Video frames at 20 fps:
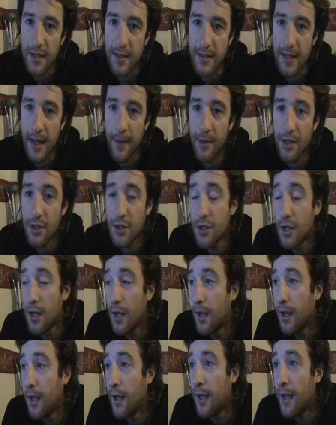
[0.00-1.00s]
any damage.
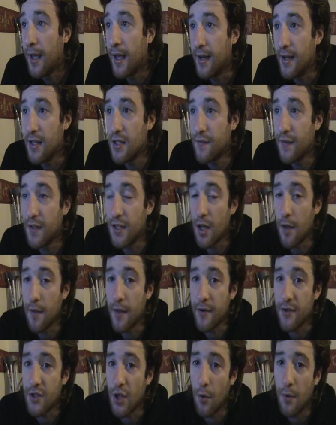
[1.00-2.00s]
In this video
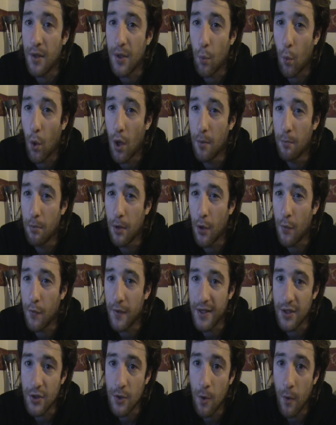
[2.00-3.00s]
there is only one blow
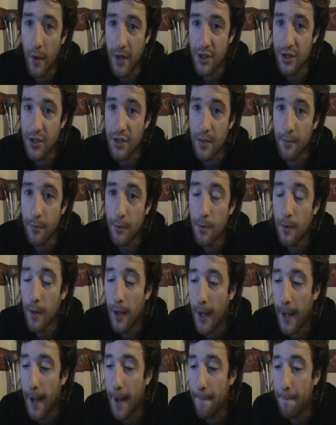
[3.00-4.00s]
that is questionable,
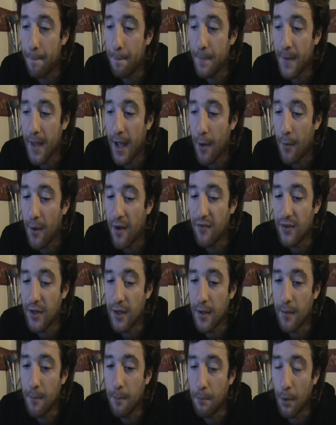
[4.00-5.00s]

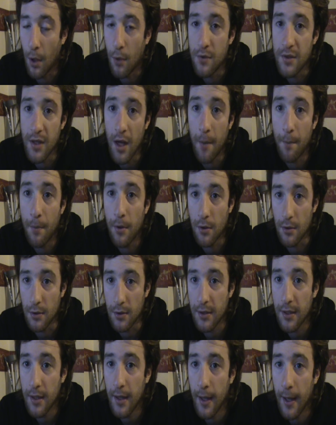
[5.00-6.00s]
however blows are
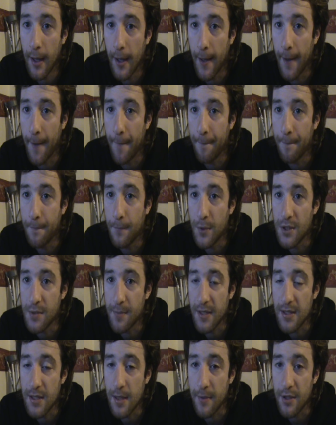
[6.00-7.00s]
pulled, which
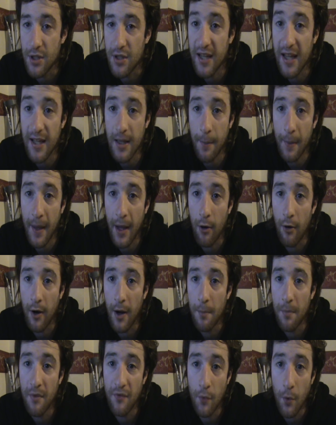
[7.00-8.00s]
basically means you take the power
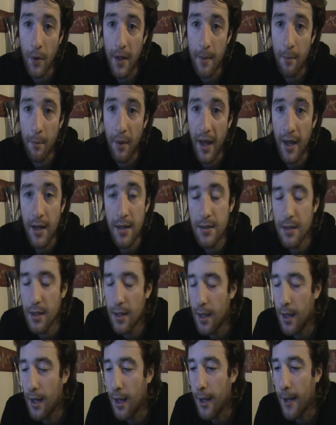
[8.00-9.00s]
out before impact.
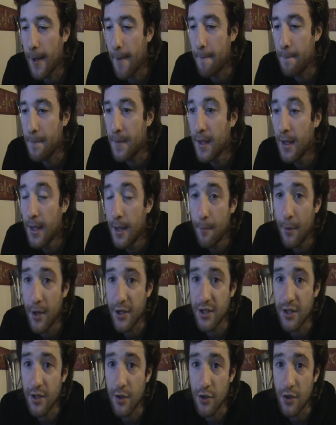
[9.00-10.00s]

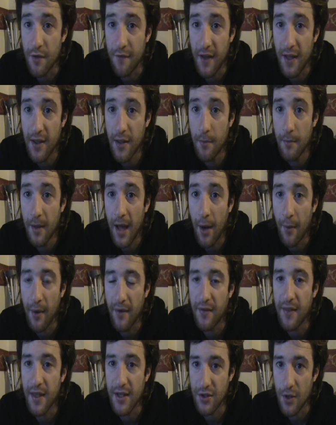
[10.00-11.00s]
Person knows you've hit them,
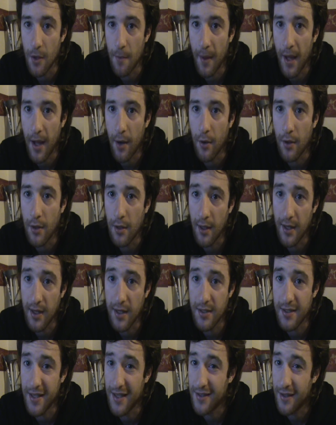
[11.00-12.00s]
however there's no power. Like I
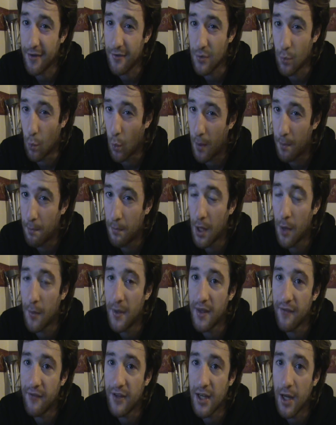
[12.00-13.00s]
said, there is one blow
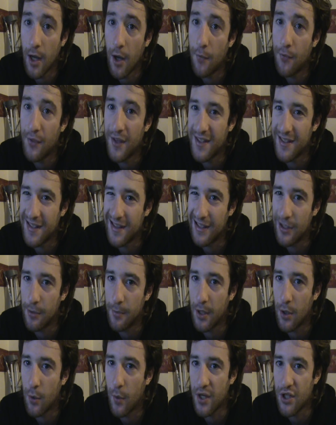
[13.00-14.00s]
in the video, there's a little
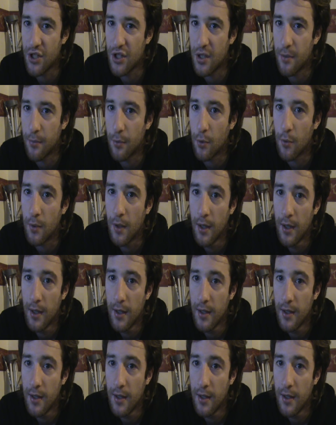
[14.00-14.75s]
bit questionable,